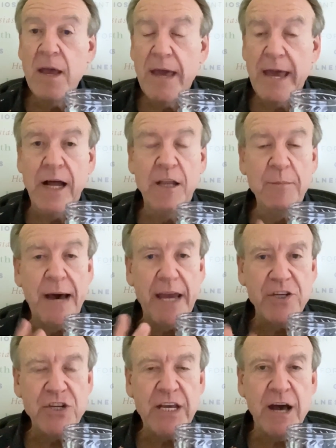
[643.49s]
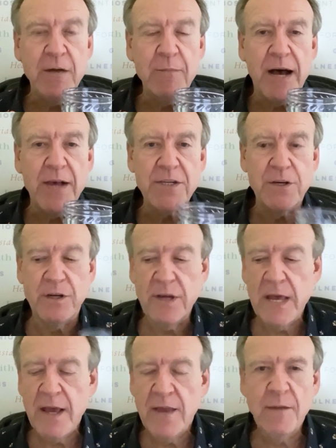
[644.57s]
held by a Qigong master,
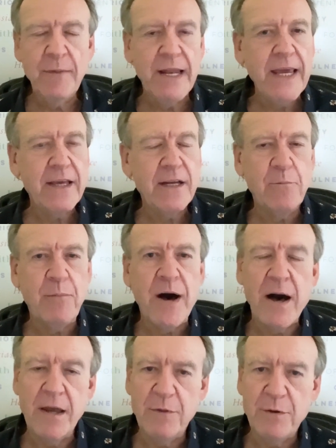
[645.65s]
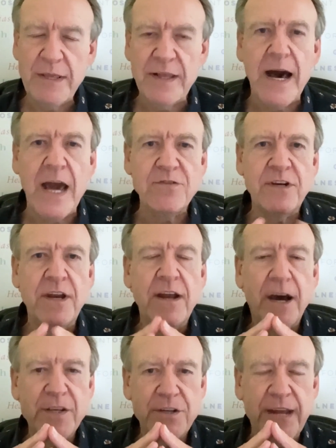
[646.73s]
the molecular bond between the hydrogen and
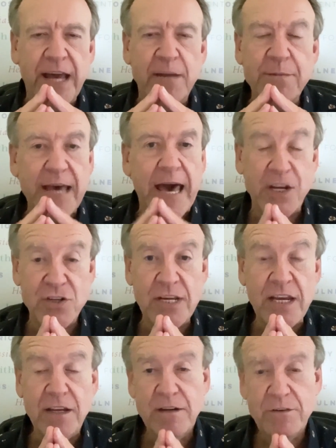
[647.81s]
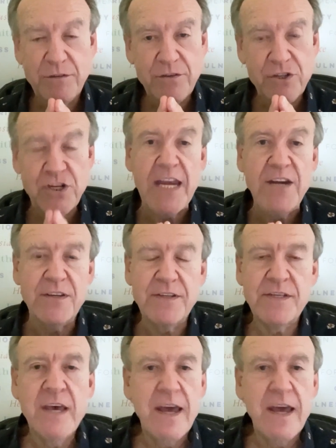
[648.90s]
oxygen atoms actually changes.